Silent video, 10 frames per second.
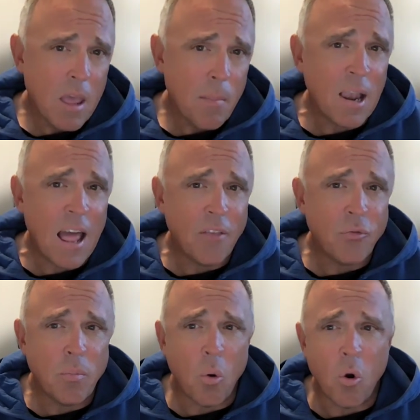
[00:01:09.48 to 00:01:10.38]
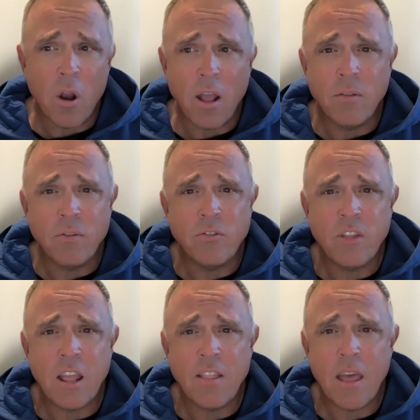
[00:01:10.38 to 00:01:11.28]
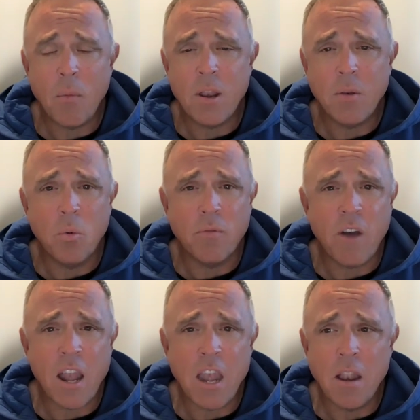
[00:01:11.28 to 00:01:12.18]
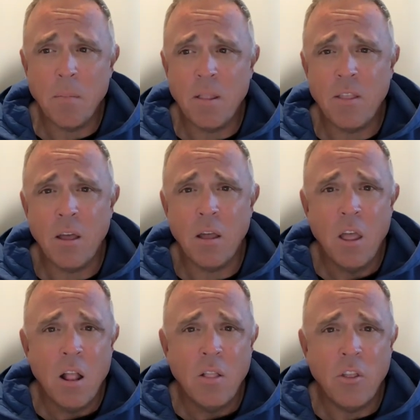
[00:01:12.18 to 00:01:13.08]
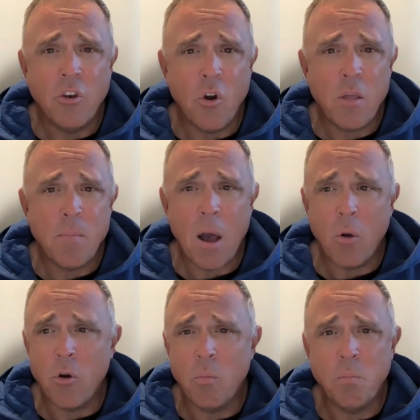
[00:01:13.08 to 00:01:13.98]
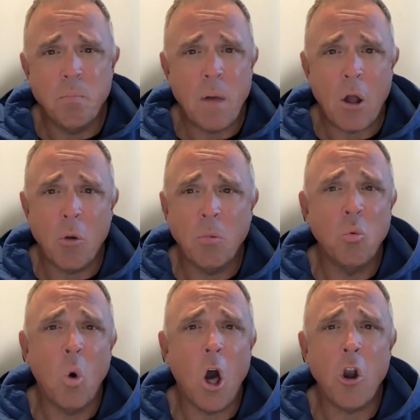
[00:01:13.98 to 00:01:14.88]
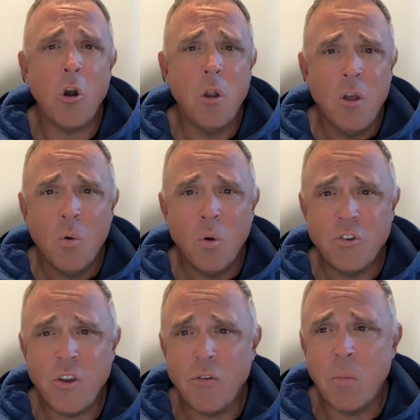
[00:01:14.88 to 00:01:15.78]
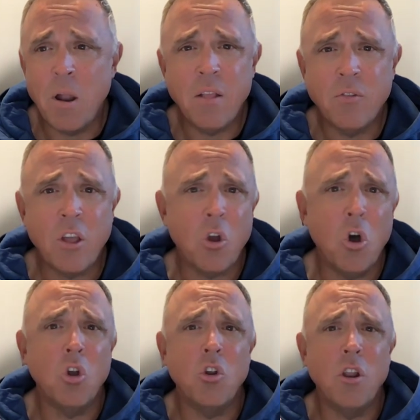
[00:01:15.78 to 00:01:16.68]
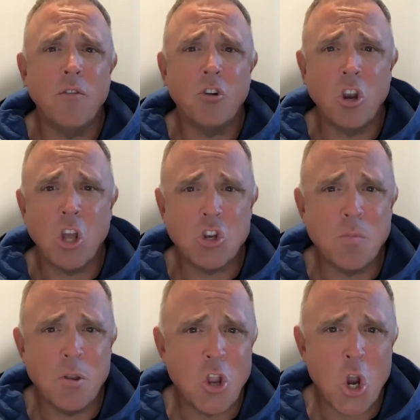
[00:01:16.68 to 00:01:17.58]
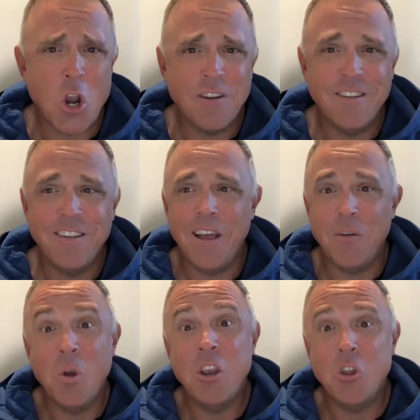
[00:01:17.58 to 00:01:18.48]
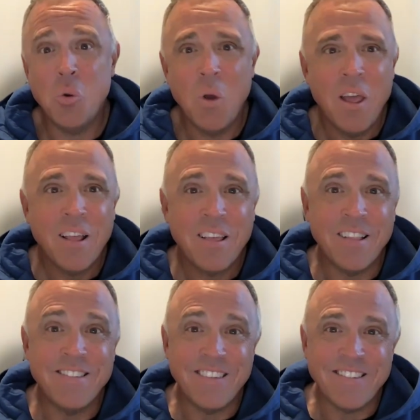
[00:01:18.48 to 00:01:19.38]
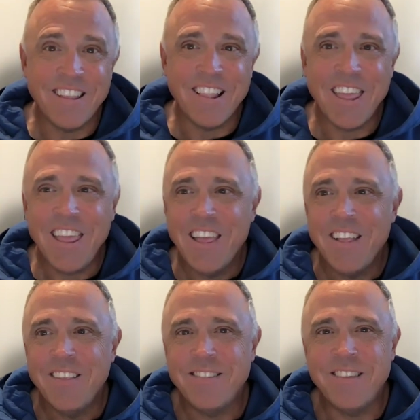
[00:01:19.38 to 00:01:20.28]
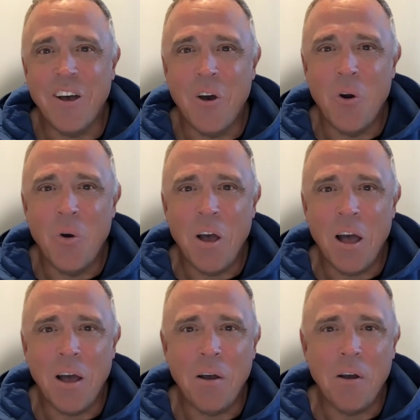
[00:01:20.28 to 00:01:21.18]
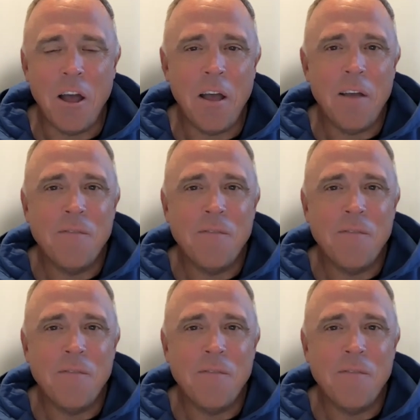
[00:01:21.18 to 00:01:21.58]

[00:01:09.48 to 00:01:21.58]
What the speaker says: my last report I stated that we're finding them in the dirty powder blue water, which everybody's like, oh, you're never going to catch them in there. We do consistently. So